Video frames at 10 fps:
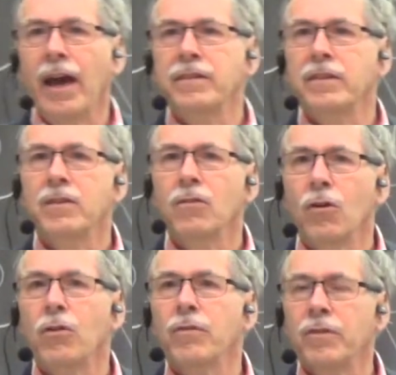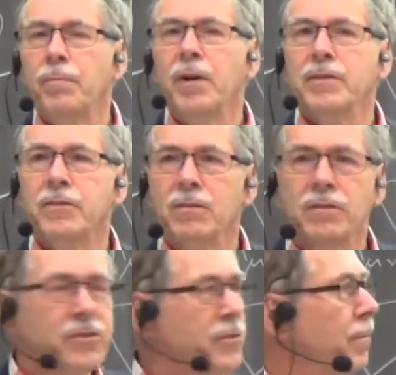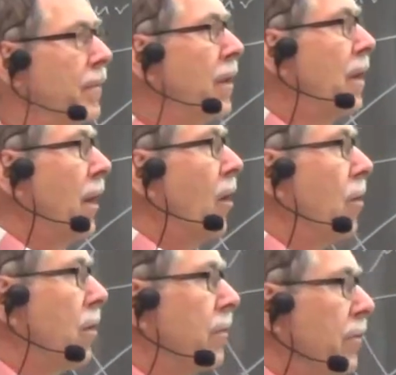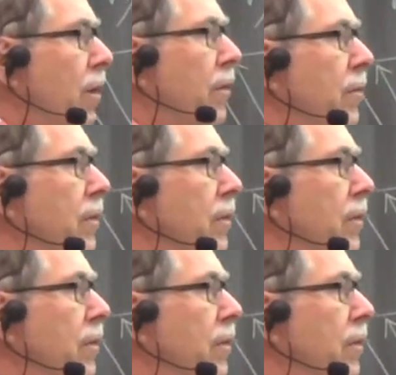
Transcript: acting on the particles, on